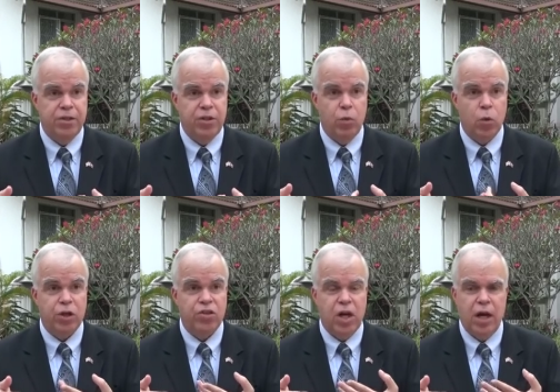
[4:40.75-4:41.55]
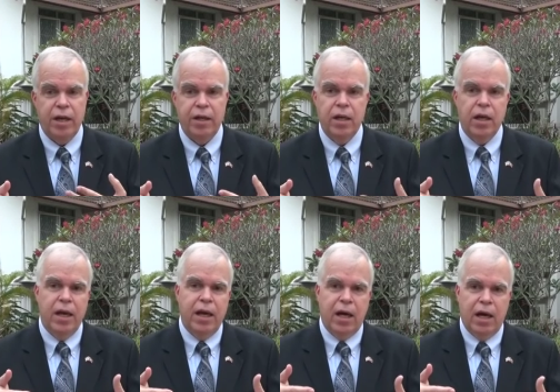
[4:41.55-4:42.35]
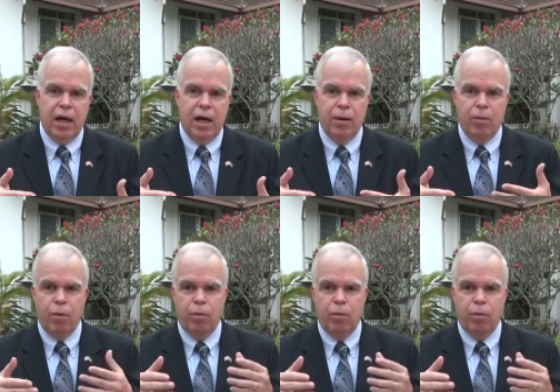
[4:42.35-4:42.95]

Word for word: as it works on uh,